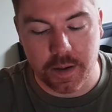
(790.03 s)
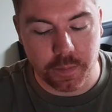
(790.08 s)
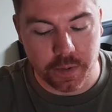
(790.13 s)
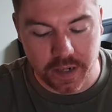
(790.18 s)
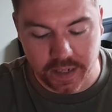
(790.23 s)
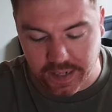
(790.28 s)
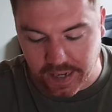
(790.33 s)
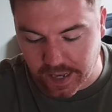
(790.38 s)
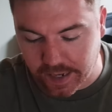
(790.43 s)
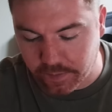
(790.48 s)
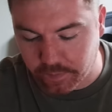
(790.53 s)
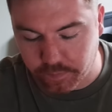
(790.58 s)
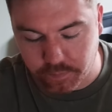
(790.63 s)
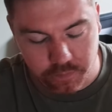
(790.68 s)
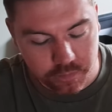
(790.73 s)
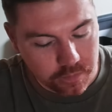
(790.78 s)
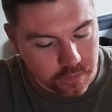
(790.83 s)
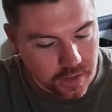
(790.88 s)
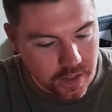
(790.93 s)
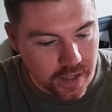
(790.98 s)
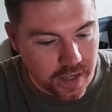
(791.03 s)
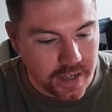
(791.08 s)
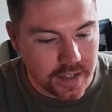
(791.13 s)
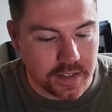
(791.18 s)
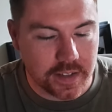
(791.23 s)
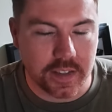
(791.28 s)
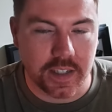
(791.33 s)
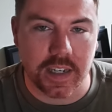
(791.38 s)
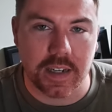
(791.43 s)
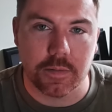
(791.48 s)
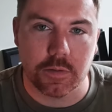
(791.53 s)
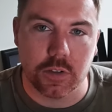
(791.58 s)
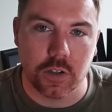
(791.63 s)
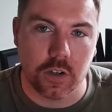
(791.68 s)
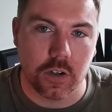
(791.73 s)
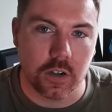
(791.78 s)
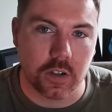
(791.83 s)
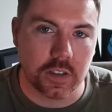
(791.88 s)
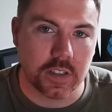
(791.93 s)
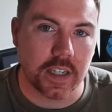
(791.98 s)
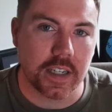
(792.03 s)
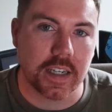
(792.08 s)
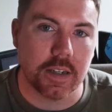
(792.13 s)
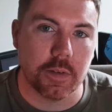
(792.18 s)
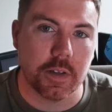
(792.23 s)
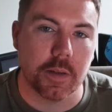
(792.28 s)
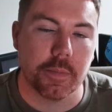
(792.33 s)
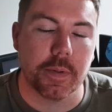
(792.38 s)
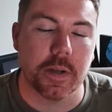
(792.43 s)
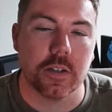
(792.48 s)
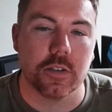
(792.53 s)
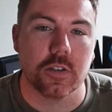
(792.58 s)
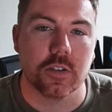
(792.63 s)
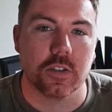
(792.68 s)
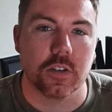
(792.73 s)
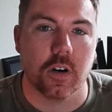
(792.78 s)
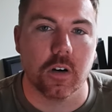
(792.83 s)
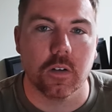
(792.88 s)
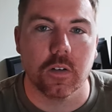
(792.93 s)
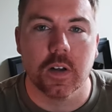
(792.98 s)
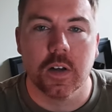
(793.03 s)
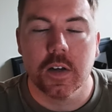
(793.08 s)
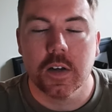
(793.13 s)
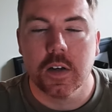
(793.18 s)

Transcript: But again, it's Team Talk. Take it with a pinch of salt.